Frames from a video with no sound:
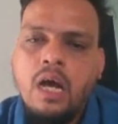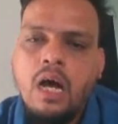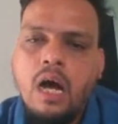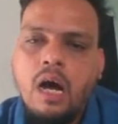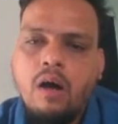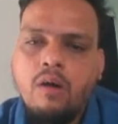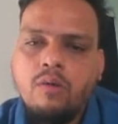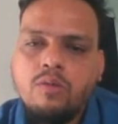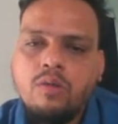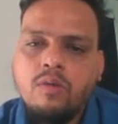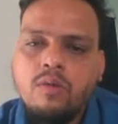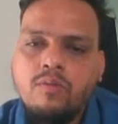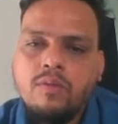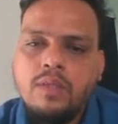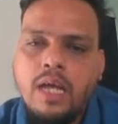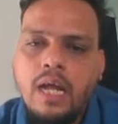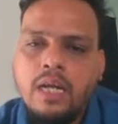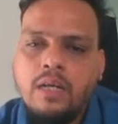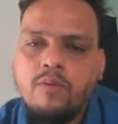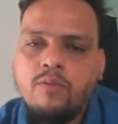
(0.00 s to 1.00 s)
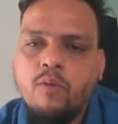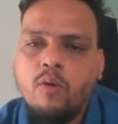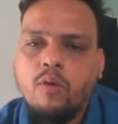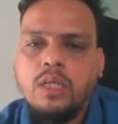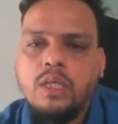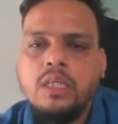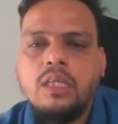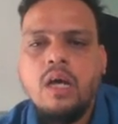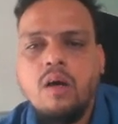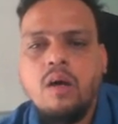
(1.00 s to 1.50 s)
Out of that
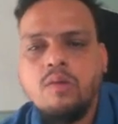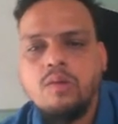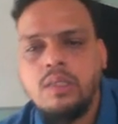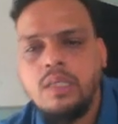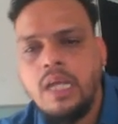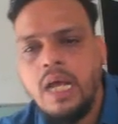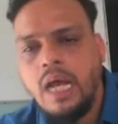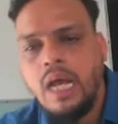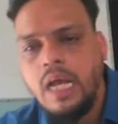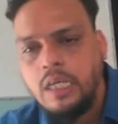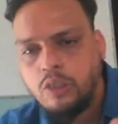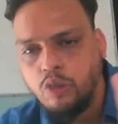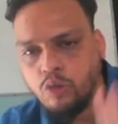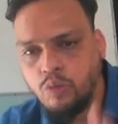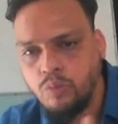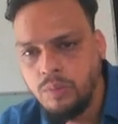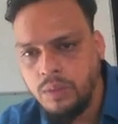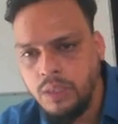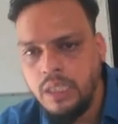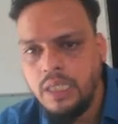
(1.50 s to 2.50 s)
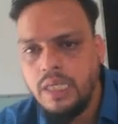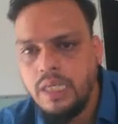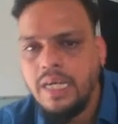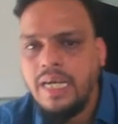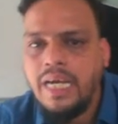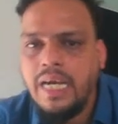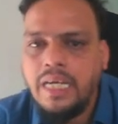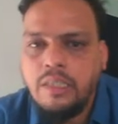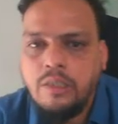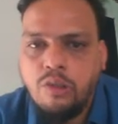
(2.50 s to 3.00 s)
40,000 has to be
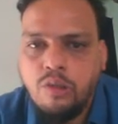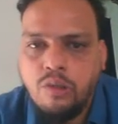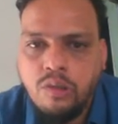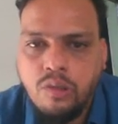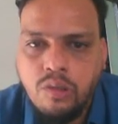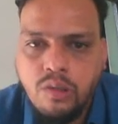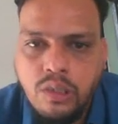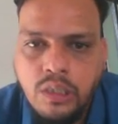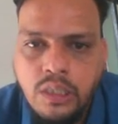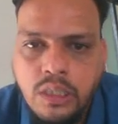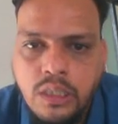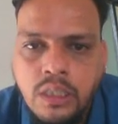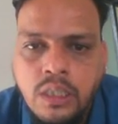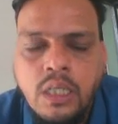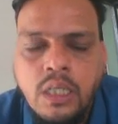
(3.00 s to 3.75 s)
adjusted.